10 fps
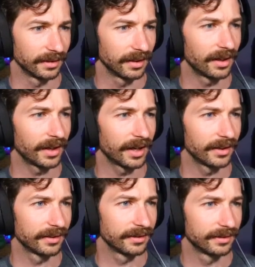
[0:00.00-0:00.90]
Oh yeah.
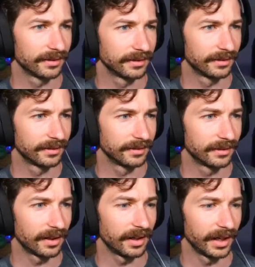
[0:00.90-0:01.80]

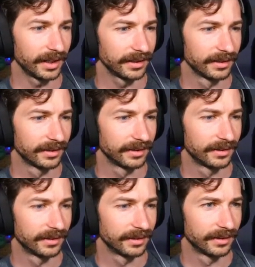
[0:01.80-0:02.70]
All right.
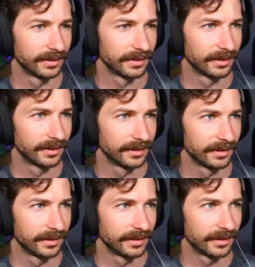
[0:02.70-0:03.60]
Ah, the bogey
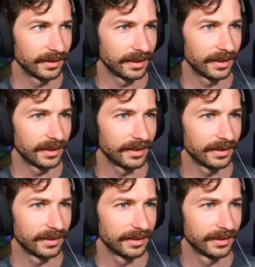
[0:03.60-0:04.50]
owl. Uh huh.
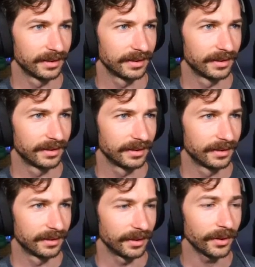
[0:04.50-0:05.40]

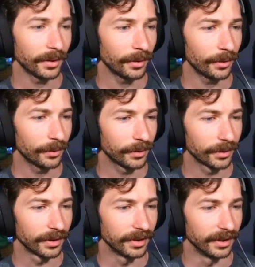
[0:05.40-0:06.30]
Oh, Ooh.
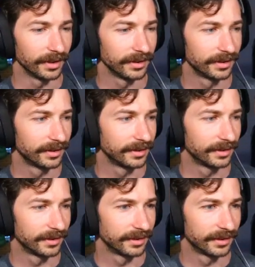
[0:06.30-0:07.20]
Oh,
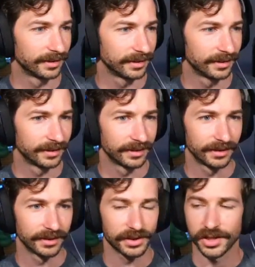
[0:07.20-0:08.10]
ah, mean GDP.
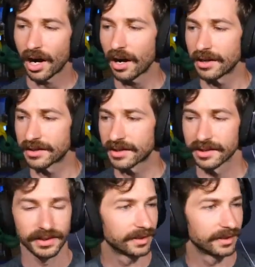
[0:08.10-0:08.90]
Charts.